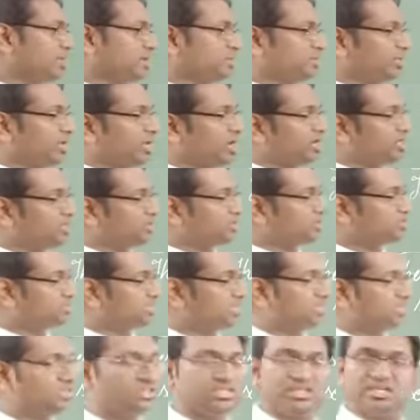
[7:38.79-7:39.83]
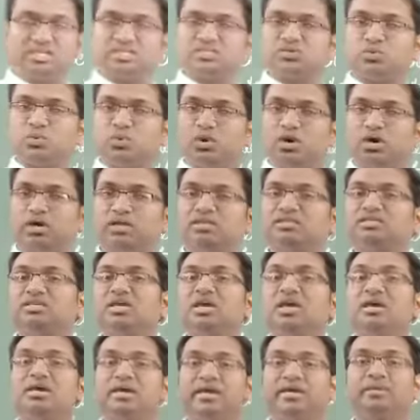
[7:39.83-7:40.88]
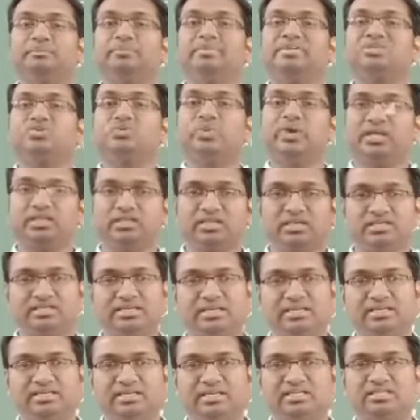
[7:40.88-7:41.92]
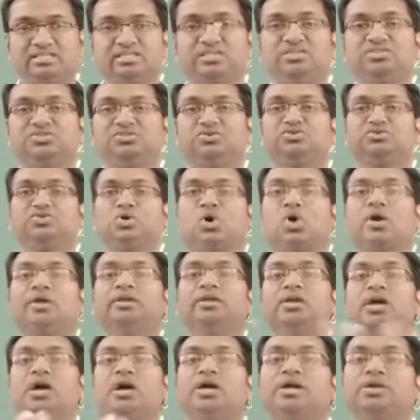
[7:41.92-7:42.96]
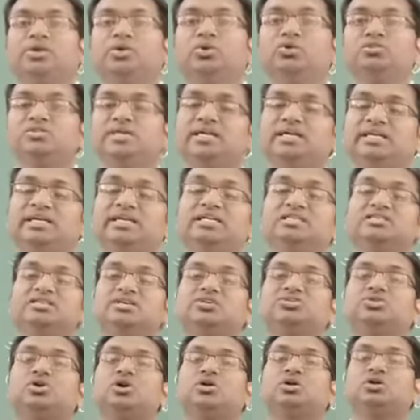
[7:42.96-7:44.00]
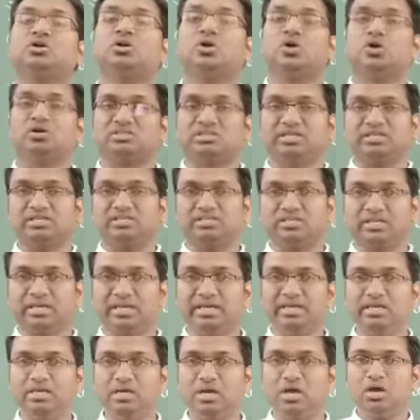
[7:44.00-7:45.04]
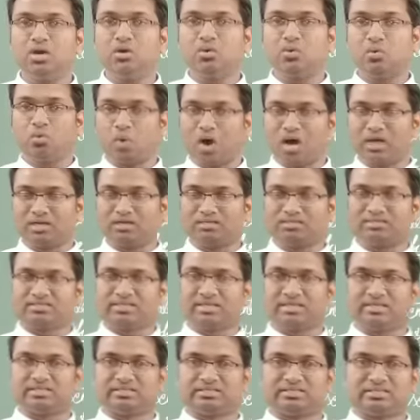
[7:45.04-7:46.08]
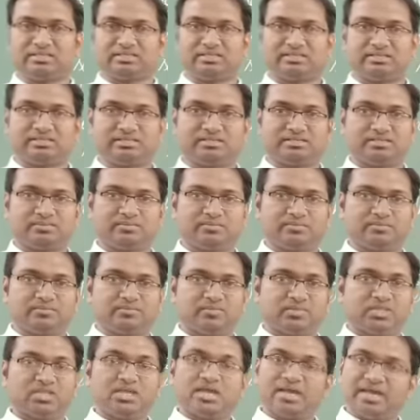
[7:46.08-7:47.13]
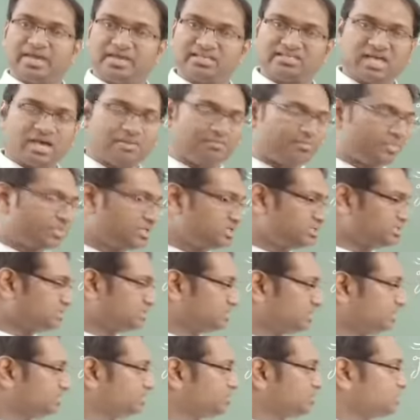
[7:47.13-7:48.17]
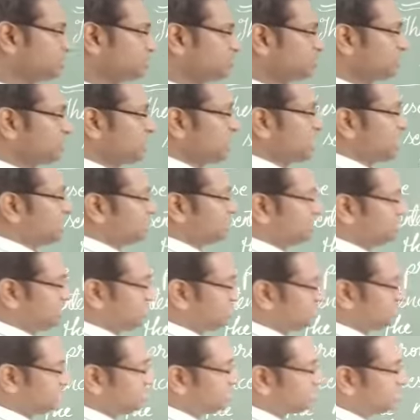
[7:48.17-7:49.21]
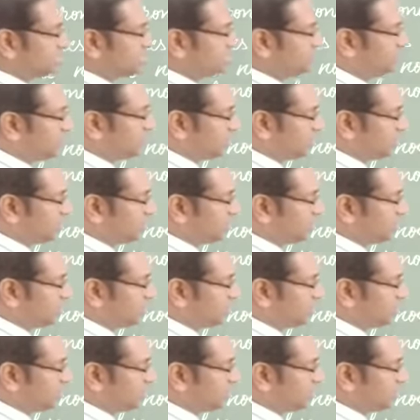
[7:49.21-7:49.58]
but we are using these words in between the sentences to join two sentences or clauses in one sentence. Examples: this is the